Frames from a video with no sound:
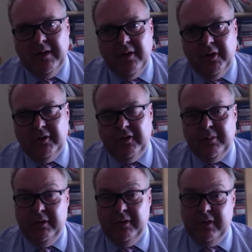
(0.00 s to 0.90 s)
in order
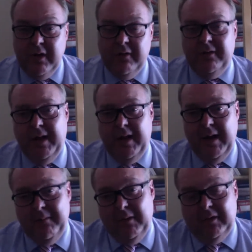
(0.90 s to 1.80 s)
to preserve
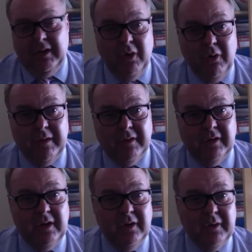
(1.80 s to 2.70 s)
obviously COVID
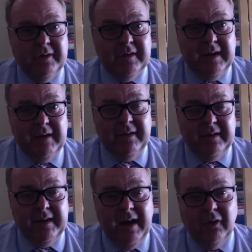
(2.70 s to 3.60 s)
security and
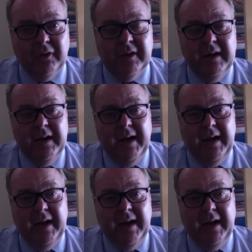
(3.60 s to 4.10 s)
everything else.